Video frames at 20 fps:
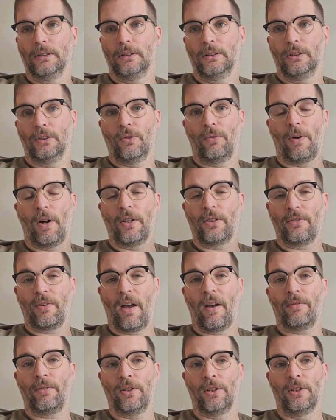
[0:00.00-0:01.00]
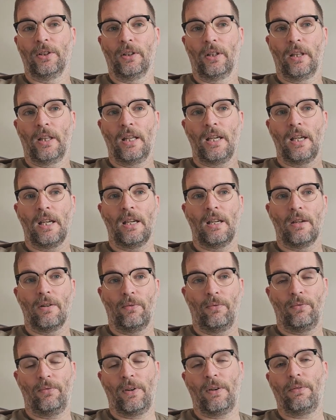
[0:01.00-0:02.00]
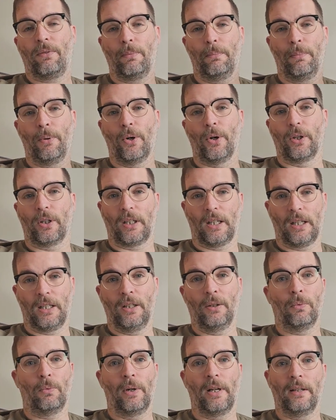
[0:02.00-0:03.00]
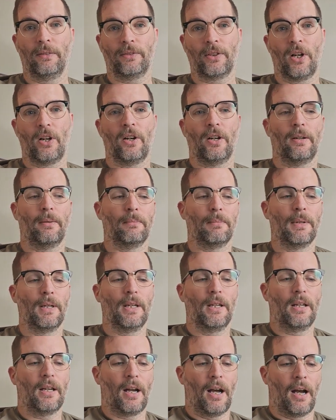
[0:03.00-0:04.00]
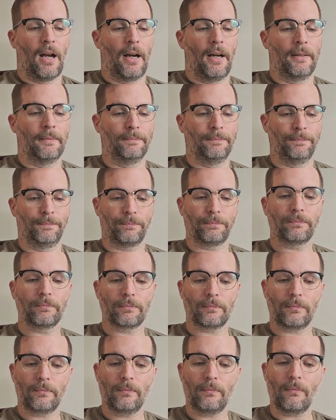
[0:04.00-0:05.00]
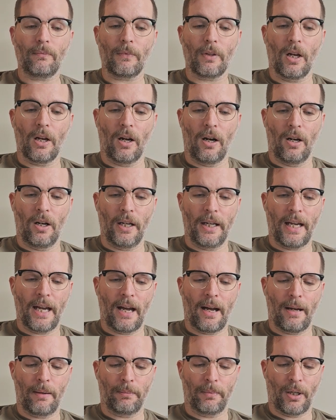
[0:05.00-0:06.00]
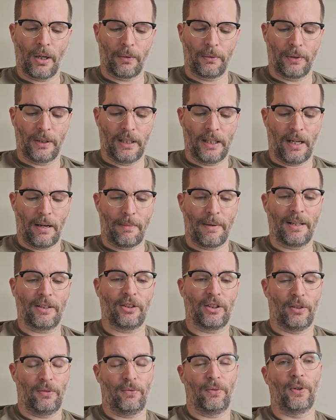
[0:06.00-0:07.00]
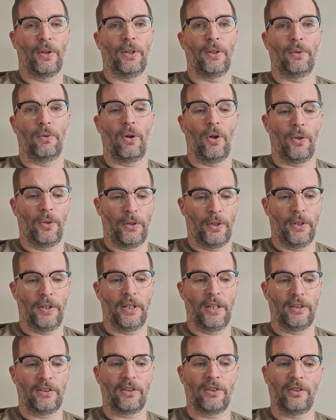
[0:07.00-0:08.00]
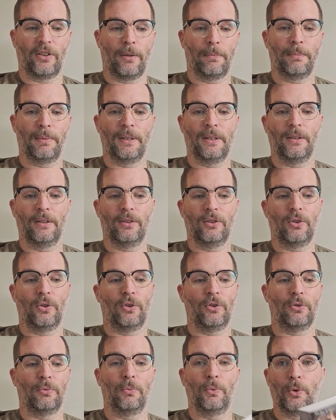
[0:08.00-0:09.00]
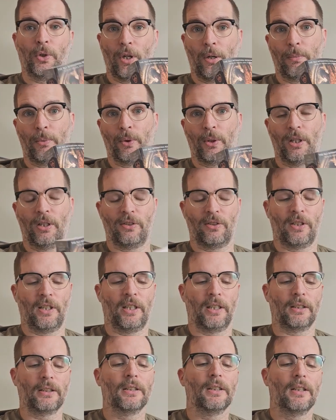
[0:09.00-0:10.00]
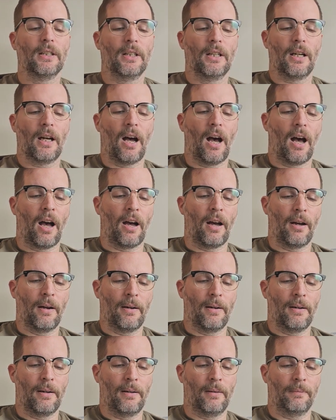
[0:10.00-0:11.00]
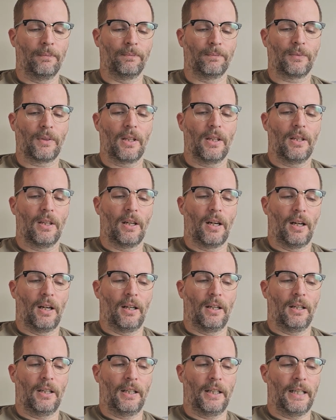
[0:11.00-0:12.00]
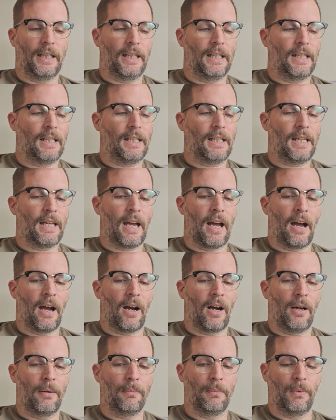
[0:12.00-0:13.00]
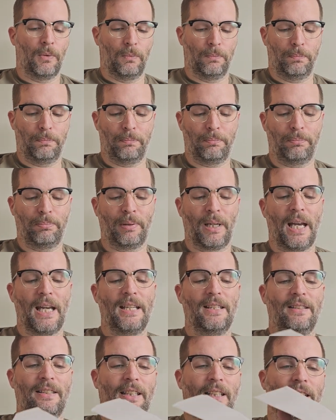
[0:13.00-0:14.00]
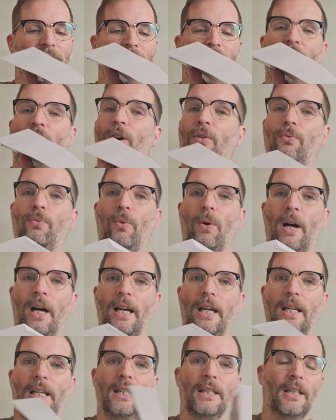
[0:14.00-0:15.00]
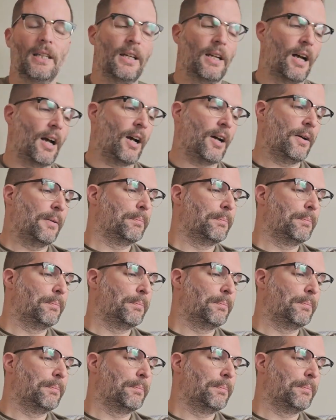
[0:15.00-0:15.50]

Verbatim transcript: The Fires of Heaven, the fifth book in the Wheel of Time. Um, I am currently, I'm actually further on than this because I've been doing some audiobook listening. Um, I, yeah, I'm basically halfway, uh,